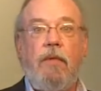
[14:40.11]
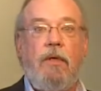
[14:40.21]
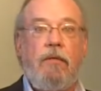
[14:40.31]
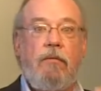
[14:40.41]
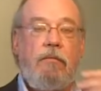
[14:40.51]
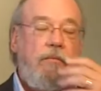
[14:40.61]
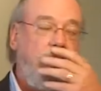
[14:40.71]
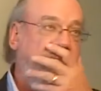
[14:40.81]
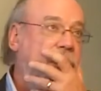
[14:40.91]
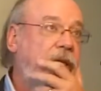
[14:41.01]

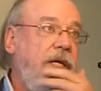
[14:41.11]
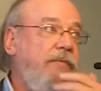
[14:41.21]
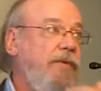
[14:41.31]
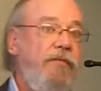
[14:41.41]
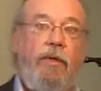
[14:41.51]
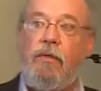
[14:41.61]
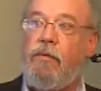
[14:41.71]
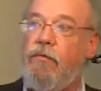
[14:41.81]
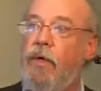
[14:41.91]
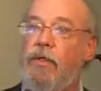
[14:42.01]
My life is filled
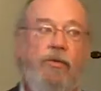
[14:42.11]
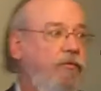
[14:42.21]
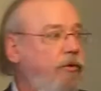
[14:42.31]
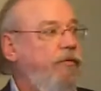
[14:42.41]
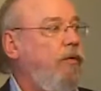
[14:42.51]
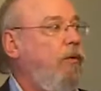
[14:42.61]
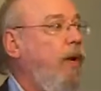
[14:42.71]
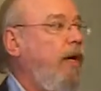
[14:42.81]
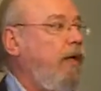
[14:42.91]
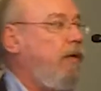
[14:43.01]
with friends who drifted
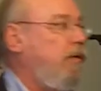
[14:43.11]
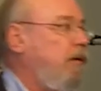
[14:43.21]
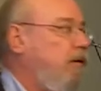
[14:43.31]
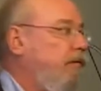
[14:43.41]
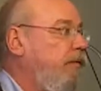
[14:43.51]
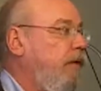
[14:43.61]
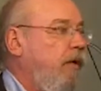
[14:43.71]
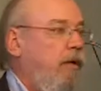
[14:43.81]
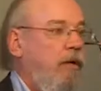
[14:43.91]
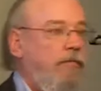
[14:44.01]
away, you know,
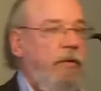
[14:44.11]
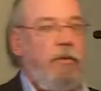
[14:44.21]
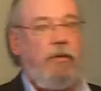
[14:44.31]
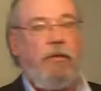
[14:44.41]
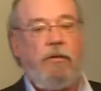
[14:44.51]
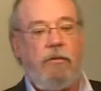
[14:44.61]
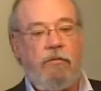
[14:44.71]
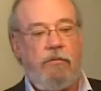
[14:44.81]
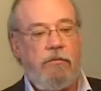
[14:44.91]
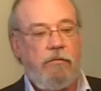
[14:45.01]
from the Lord.
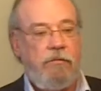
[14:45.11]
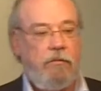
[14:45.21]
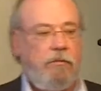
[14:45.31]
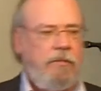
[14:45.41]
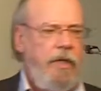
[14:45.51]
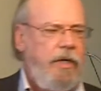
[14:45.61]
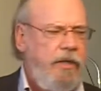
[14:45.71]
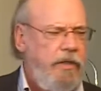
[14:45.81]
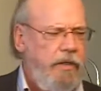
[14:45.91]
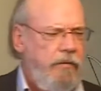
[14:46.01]

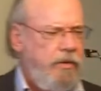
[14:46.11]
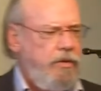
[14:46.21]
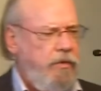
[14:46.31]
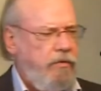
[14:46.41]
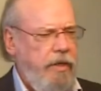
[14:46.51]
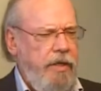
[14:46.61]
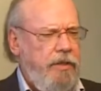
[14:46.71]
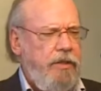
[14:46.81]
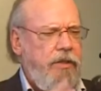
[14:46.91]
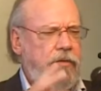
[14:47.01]
And they were they had
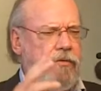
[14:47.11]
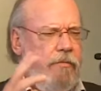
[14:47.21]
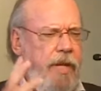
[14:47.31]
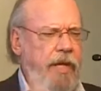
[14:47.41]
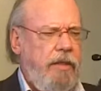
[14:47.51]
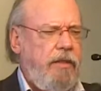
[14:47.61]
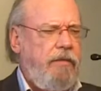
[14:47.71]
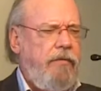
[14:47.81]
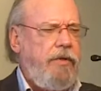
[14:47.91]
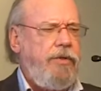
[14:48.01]
such a dramatic
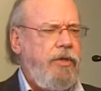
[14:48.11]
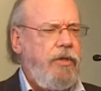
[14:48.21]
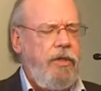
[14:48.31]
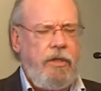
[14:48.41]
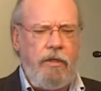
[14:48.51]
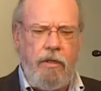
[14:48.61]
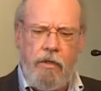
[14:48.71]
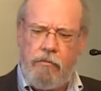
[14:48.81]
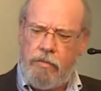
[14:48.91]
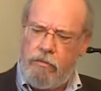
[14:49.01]
conversion, and
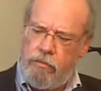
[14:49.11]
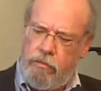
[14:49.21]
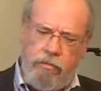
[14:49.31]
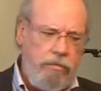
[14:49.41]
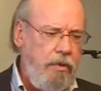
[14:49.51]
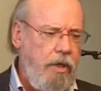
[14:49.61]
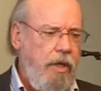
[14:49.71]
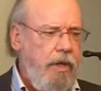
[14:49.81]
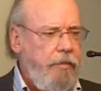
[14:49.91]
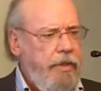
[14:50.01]
then,
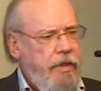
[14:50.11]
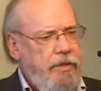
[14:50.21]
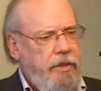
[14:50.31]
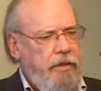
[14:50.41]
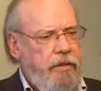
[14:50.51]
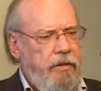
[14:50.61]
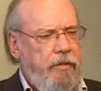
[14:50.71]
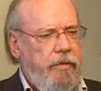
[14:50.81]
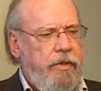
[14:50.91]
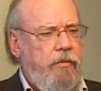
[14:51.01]
because
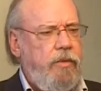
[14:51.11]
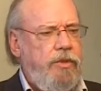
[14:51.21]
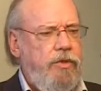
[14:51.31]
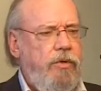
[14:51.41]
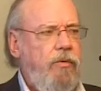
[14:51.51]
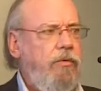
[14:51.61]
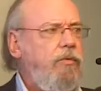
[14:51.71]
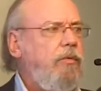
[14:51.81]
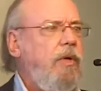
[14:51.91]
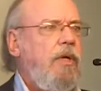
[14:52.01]
there was
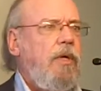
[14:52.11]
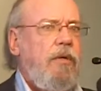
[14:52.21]
no